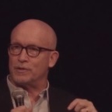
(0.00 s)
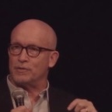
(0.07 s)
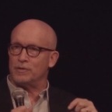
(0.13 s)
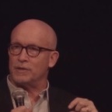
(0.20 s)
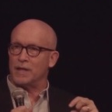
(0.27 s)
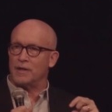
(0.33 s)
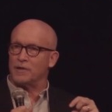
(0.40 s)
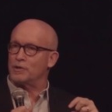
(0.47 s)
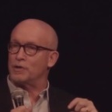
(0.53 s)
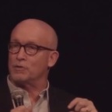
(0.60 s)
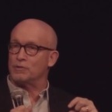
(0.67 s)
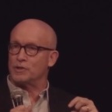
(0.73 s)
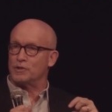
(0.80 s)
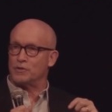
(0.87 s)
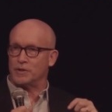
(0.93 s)
could under
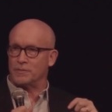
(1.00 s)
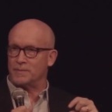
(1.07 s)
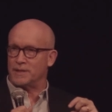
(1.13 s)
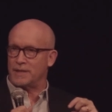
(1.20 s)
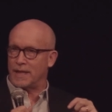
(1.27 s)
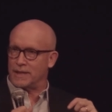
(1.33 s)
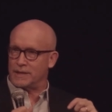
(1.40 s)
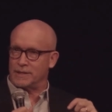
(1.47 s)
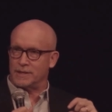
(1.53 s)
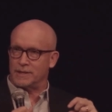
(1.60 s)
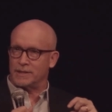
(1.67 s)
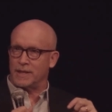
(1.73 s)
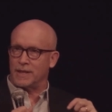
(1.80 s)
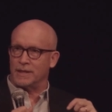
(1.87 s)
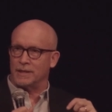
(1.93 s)
those
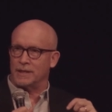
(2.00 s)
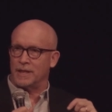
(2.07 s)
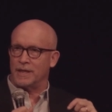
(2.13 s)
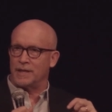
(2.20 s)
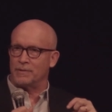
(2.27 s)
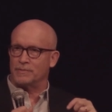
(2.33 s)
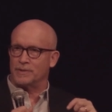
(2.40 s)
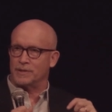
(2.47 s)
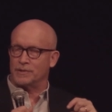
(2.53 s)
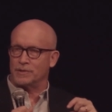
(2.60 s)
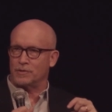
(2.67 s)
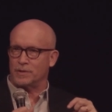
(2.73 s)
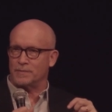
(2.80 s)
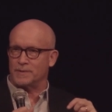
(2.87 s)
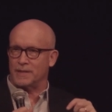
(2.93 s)
circumstances. And and it was the
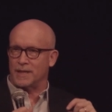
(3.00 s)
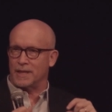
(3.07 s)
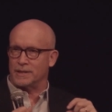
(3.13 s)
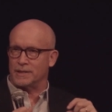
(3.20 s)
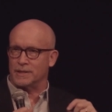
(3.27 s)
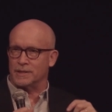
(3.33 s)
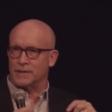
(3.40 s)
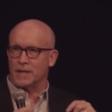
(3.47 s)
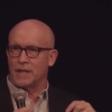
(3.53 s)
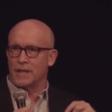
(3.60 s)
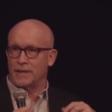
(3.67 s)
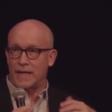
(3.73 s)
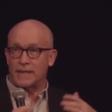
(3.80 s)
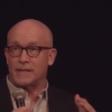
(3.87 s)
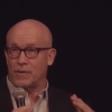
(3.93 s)
circumstances.
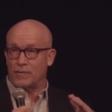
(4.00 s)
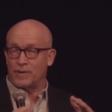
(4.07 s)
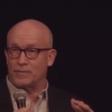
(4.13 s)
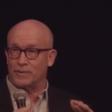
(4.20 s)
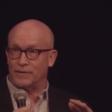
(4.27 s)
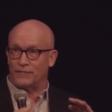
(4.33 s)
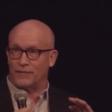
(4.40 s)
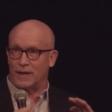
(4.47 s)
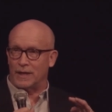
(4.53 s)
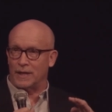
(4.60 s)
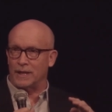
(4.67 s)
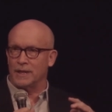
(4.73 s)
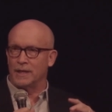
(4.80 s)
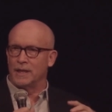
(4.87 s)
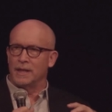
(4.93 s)
That's how he would define
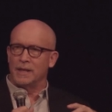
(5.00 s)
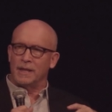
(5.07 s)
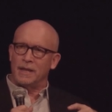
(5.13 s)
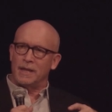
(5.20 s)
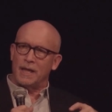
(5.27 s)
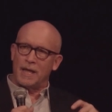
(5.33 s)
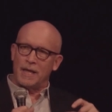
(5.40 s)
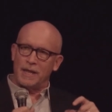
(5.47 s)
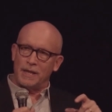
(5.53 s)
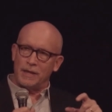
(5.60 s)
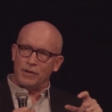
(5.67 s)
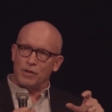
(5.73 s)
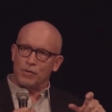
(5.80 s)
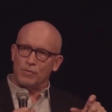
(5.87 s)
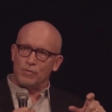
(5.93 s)
it
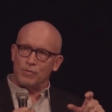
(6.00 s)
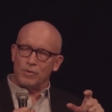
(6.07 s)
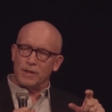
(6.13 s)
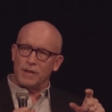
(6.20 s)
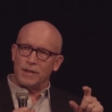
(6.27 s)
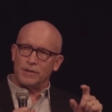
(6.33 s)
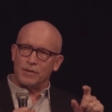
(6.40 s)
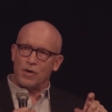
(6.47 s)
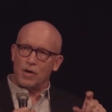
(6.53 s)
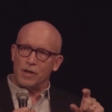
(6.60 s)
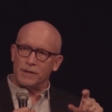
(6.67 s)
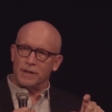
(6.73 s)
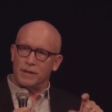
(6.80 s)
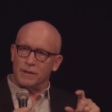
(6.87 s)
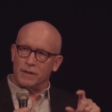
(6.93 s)
you know, it's
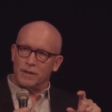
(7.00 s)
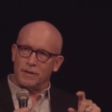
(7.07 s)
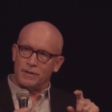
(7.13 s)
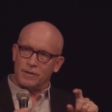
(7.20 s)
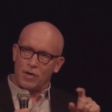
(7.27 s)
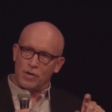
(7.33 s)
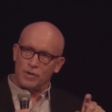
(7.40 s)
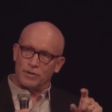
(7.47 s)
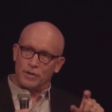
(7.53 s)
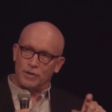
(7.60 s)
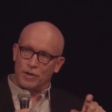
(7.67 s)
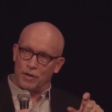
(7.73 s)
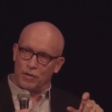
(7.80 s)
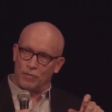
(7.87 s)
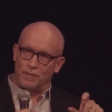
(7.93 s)
hard to, it's hard to
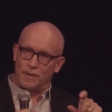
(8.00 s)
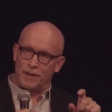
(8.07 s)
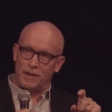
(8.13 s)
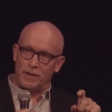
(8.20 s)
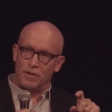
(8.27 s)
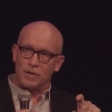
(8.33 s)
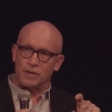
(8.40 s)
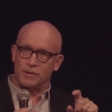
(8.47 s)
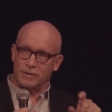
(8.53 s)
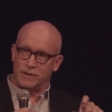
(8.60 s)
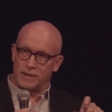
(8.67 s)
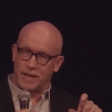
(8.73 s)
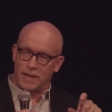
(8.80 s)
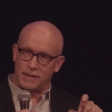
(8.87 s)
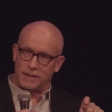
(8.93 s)
know, but he also
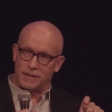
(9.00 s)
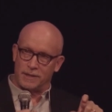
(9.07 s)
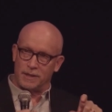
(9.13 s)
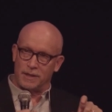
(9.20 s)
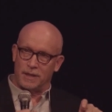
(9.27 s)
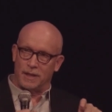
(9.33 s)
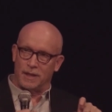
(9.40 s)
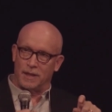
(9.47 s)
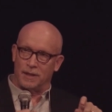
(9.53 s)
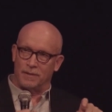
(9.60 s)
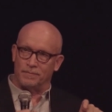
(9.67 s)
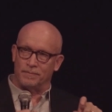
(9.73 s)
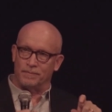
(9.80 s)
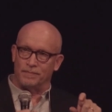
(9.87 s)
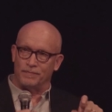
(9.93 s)
says
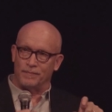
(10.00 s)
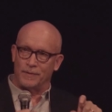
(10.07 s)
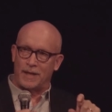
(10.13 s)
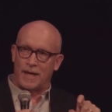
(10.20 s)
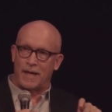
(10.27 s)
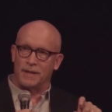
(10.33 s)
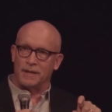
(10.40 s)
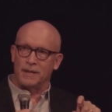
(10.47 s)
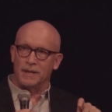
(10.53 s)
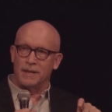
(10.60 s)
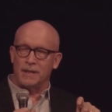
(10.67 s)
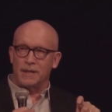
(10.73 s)
um, that